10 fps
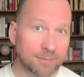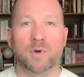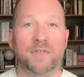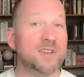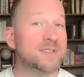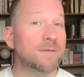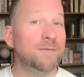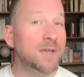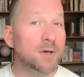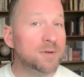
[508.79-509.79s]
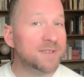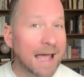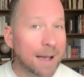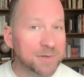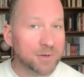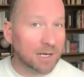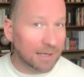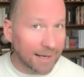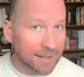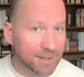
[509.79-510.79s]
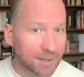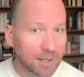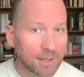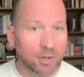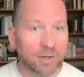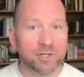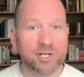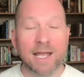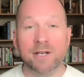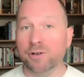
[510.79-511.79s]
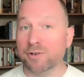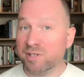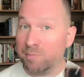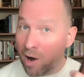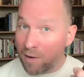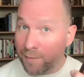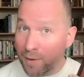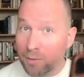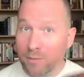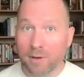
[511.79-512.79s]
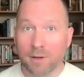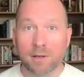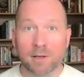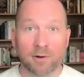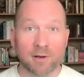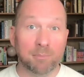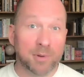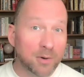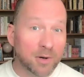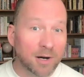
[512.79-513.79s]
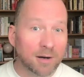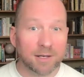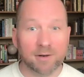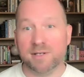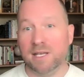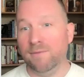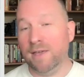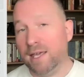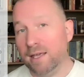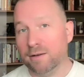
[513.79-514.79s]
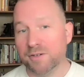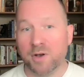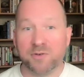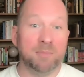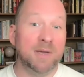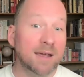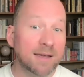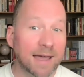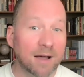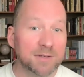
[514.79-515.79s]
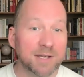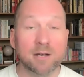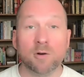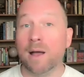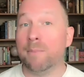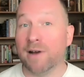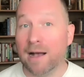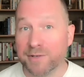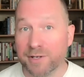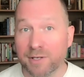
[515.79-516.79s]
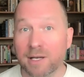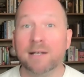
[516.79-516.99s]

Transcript: With just a few taps or clicks, you can change your smartphone, your computer, your TV, your social media accounts, and your web browsers